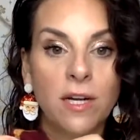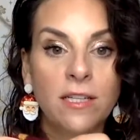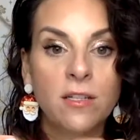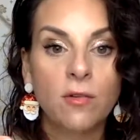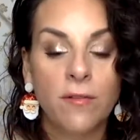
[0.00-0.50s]

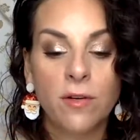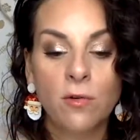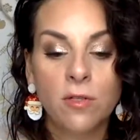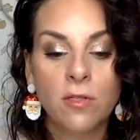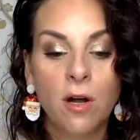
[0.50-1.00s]
It's a
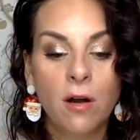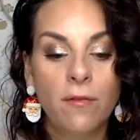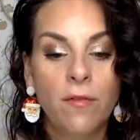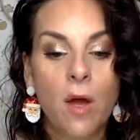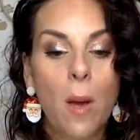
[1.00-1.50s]
Gryffindor scarf,
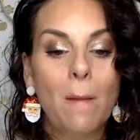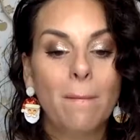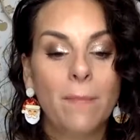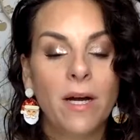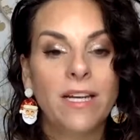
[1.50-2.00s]

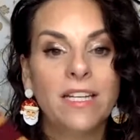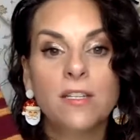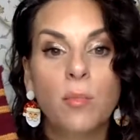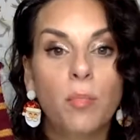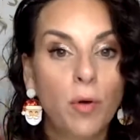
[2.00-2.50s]
but it's
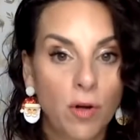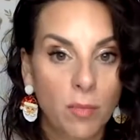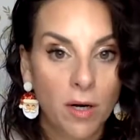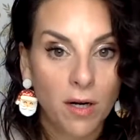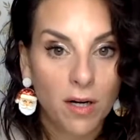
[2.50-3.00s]
a
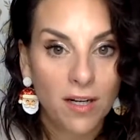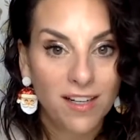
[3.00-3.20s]
bookmark.